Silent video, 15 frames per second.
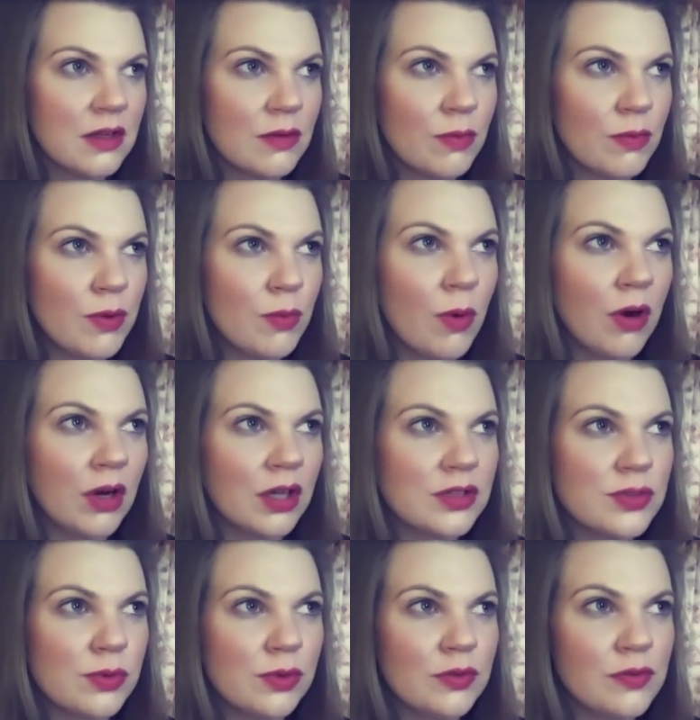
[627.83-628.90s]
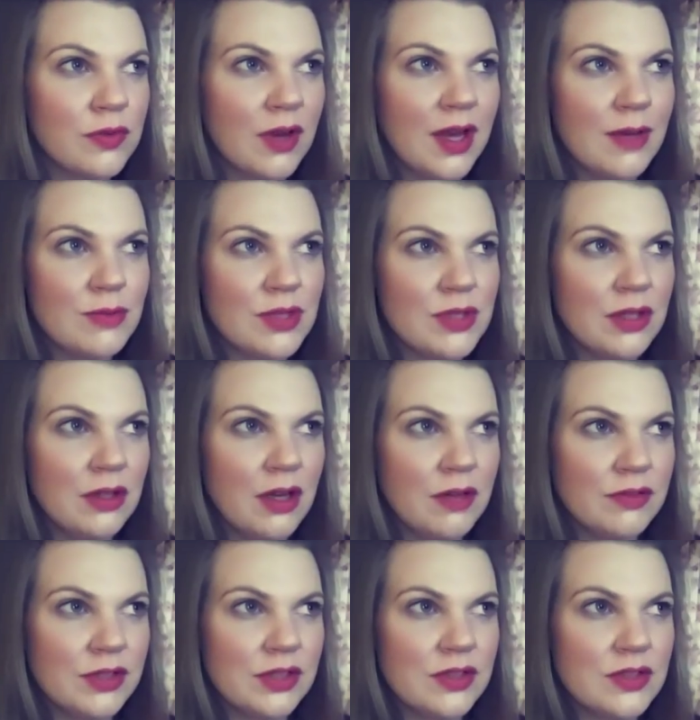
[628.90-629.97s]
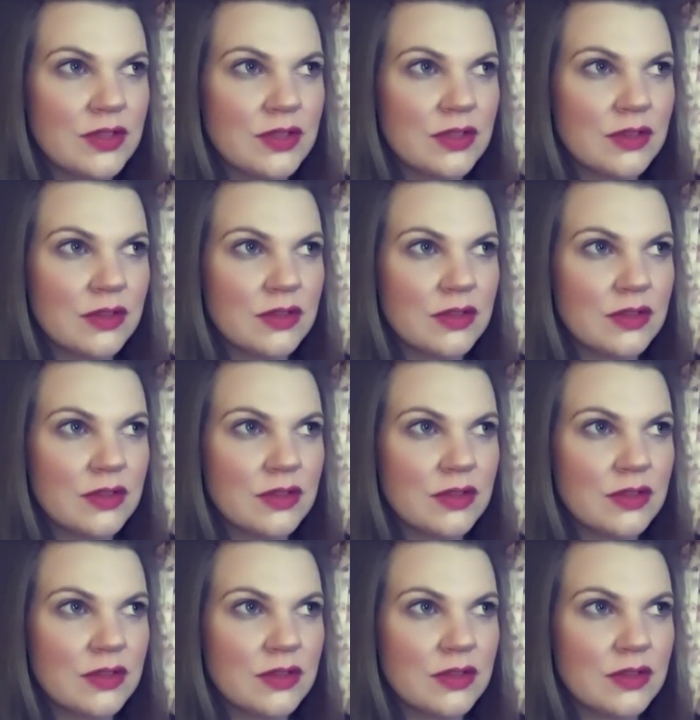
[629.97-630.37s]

we want our twin flame to love us